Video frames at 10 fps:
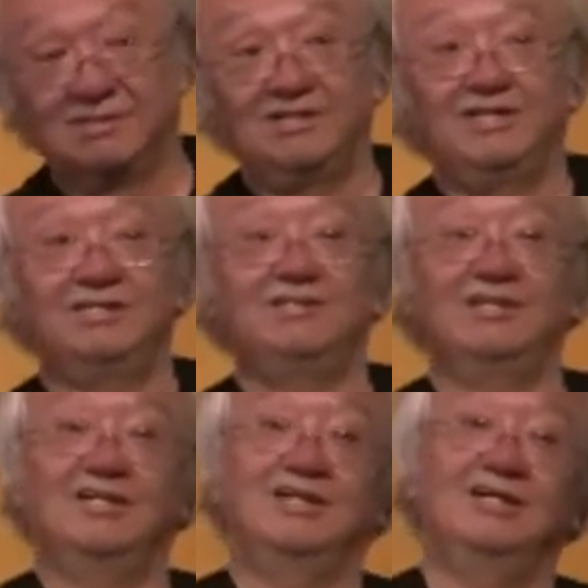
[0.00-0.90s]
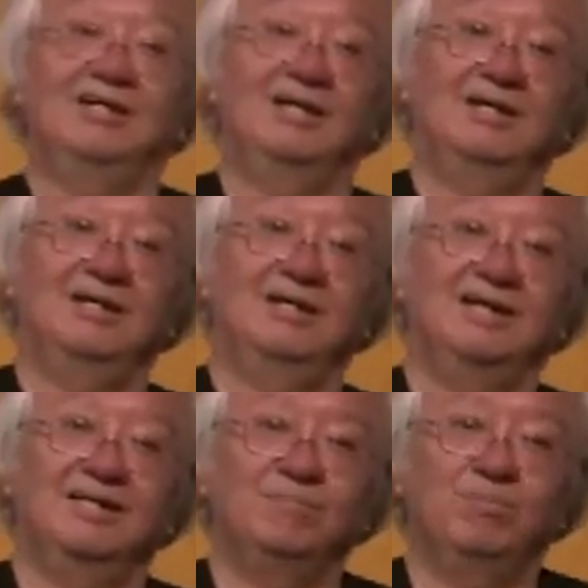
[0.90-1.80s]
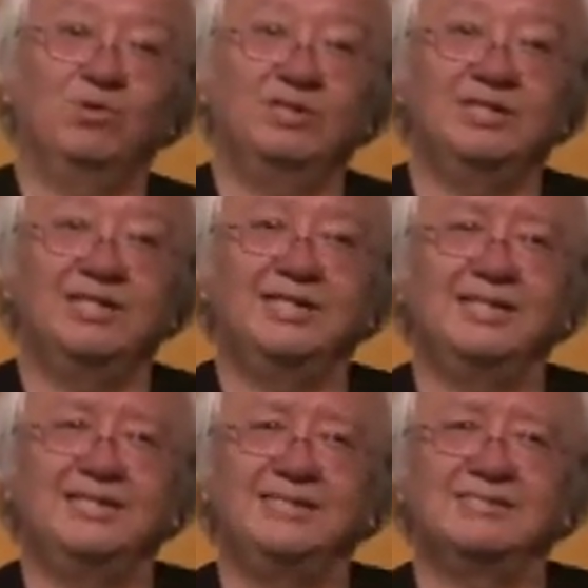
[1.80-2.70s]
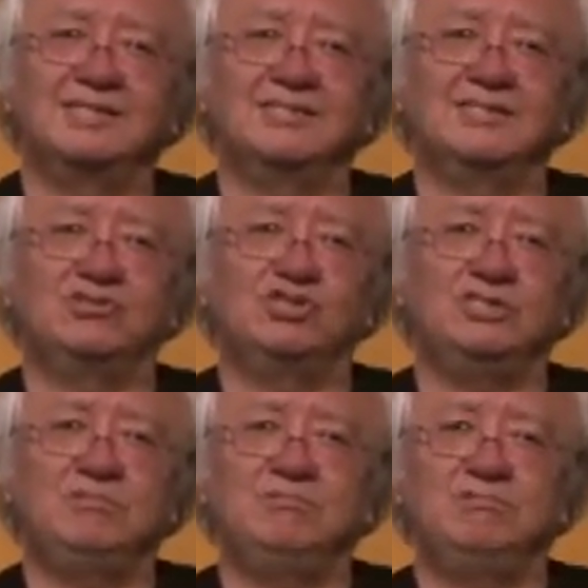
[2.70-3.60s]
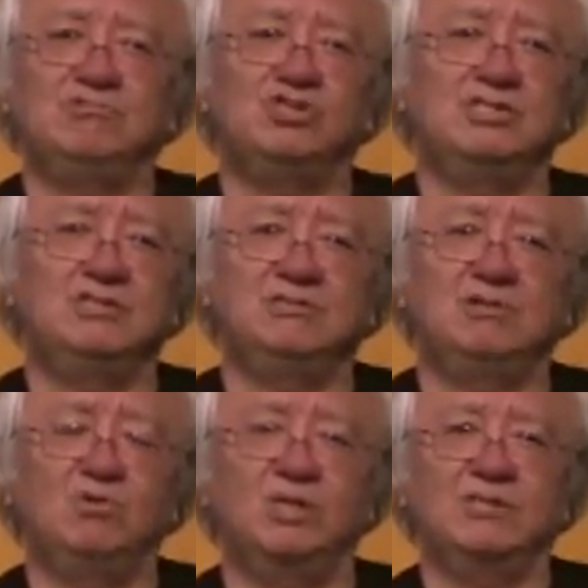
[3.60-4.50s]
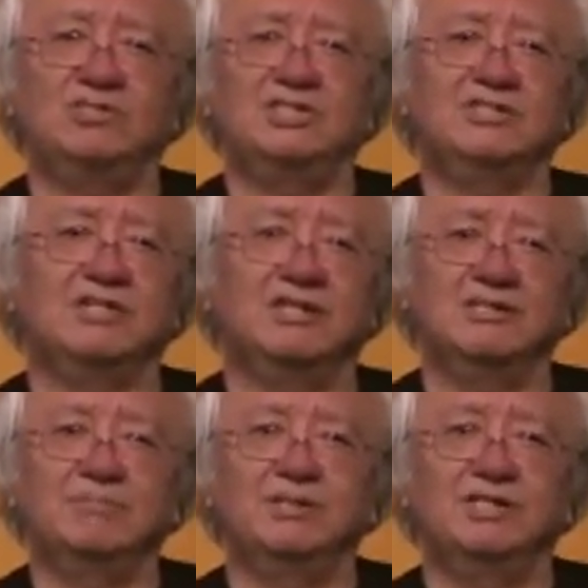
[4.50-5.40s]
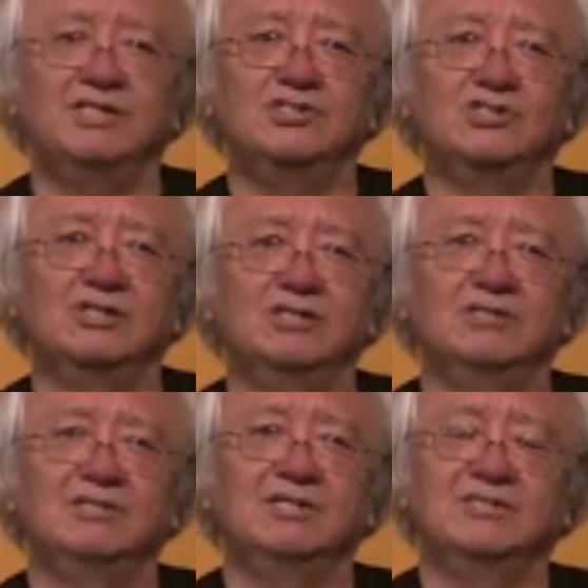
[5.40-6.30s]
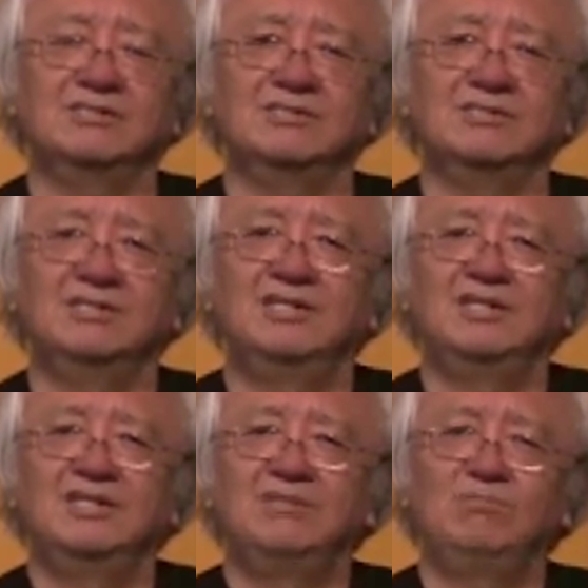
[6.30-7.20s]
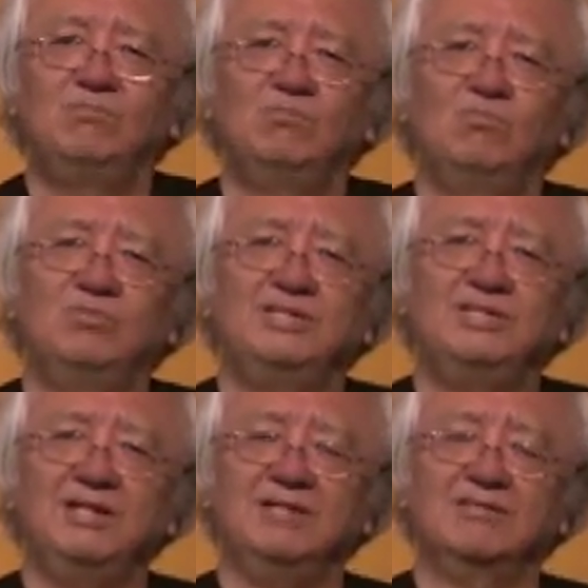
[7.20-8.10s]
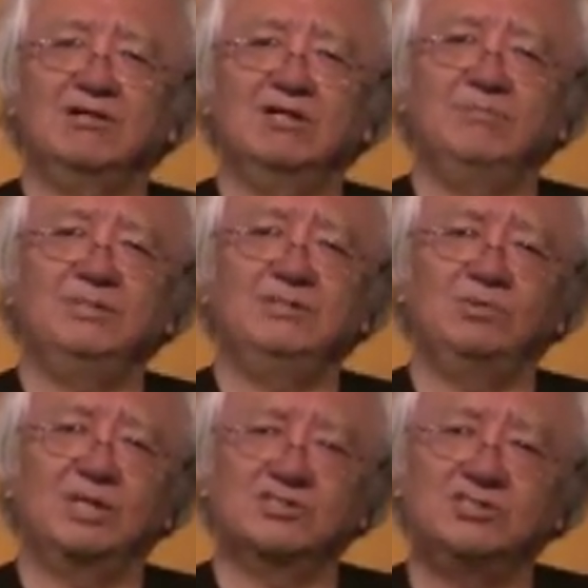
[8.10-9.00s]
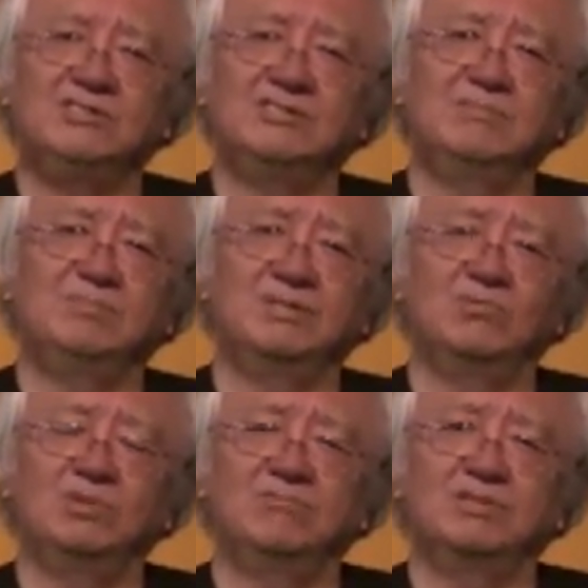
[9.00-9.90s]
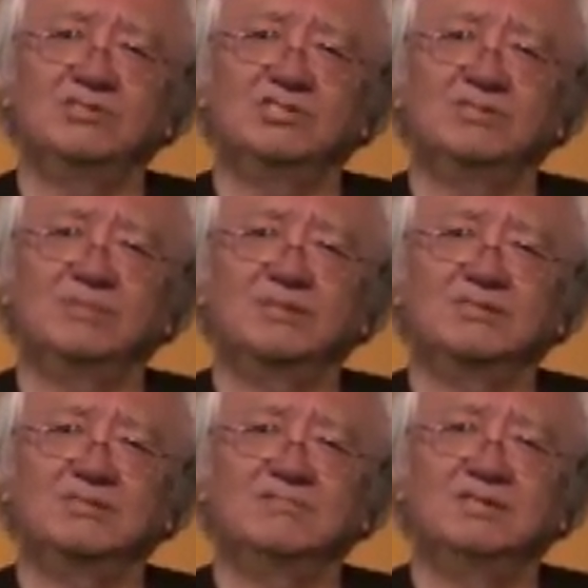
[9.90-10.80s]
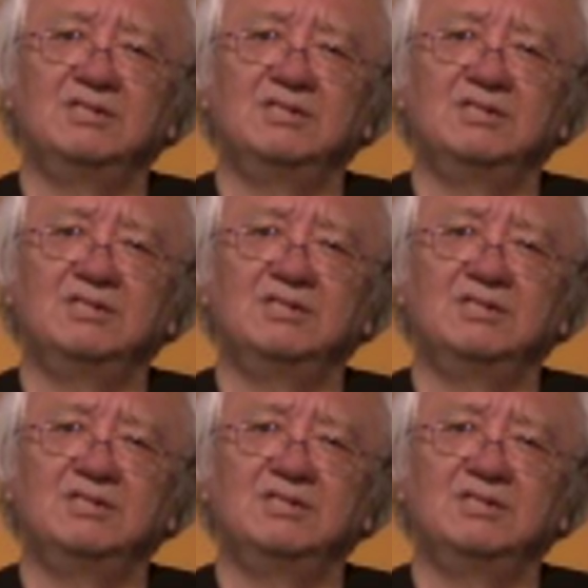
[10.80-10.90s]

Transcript: and uh, I, I pointed, and, and they said that she, she didn't know, she didn't care about Asian art. And I, and E.A. Carmean, who actually did a Motherwell retrospective,